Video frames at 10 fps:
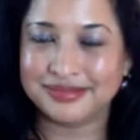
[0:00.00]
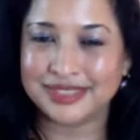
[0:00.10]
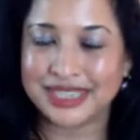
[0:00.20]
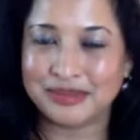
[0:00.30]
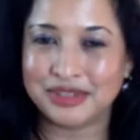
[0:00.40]

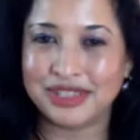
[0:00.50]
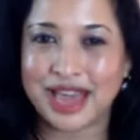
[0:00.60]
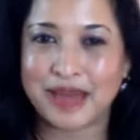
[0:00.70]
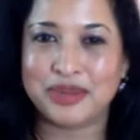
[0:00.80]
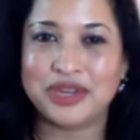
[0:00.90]
I'm really
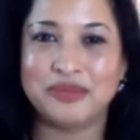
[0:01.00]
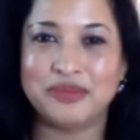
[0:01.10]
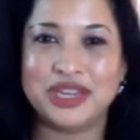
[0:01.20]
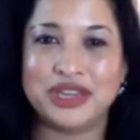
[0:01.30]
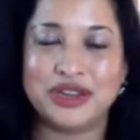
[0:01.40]
happy to
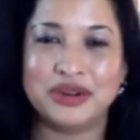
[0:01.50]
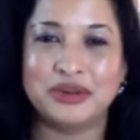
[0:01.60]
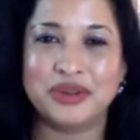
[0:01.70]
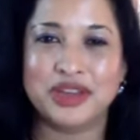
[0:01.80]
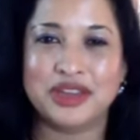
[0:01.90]
be here
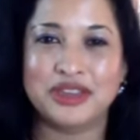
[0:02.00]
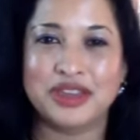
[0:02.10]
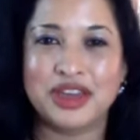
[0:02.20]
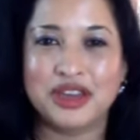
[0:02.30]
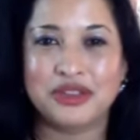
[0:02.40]
with
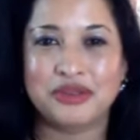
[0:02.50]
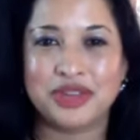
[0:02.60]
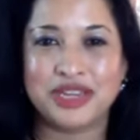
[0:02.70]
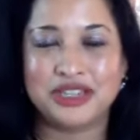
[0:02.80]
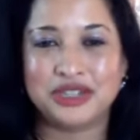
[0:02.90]

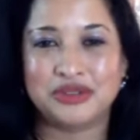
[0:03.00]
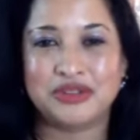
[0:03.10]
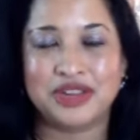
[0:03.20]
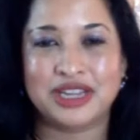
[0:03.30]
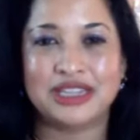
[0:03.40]
3
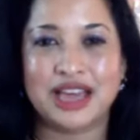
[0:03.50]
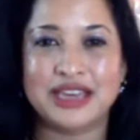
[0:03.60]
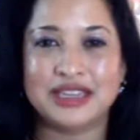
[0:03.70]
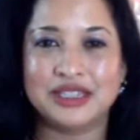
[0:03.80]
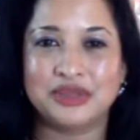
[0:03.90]
terrific
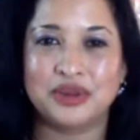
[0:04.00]
clients.